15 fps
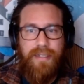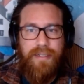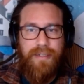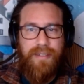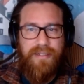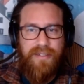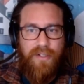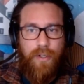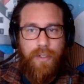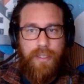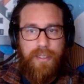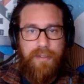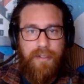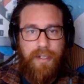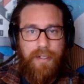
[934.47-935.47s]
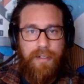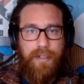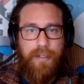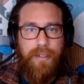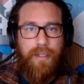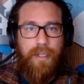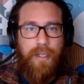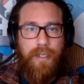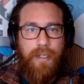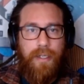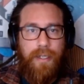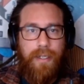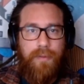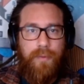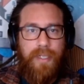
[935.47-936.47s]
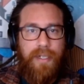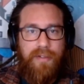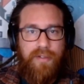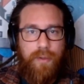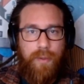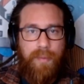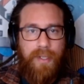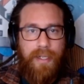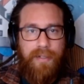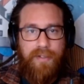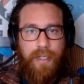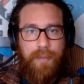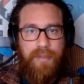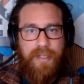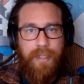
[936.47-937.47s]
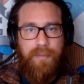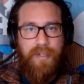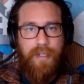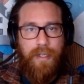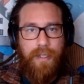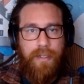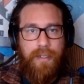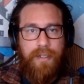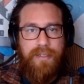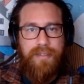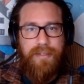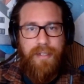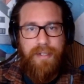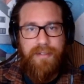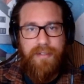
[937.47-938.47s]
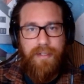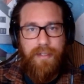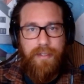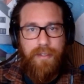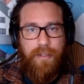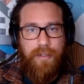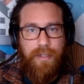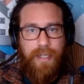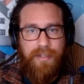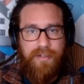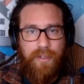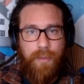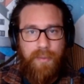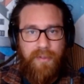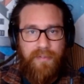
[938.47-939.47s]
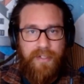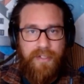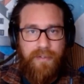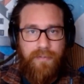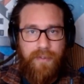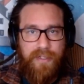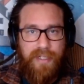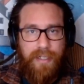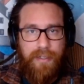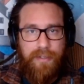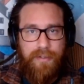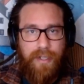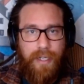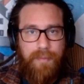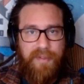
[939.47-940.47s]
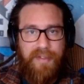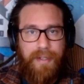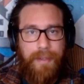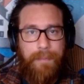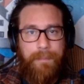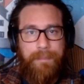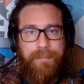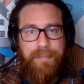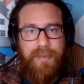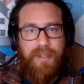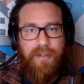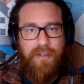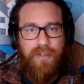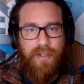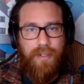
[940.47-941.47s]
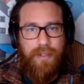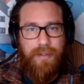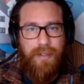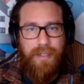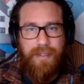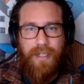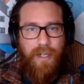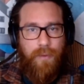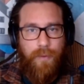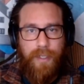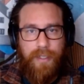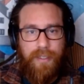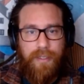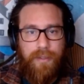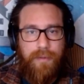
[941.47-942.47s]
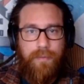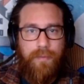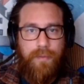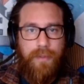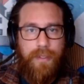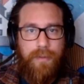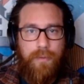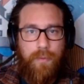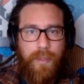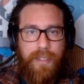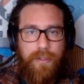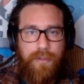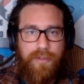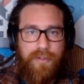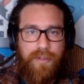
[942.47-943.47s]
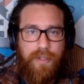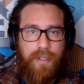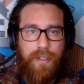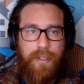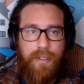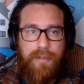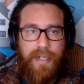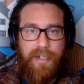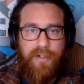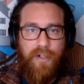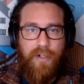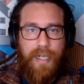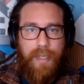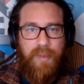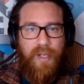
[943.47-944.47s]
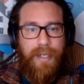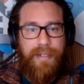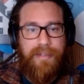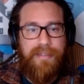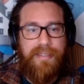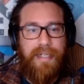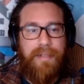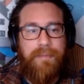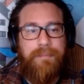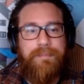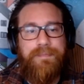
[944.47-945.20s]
historic data, and we need to apply a timestamp to that. StatsD has no provision for setting a timestamp, so it can't work. We use the Datadog API instead.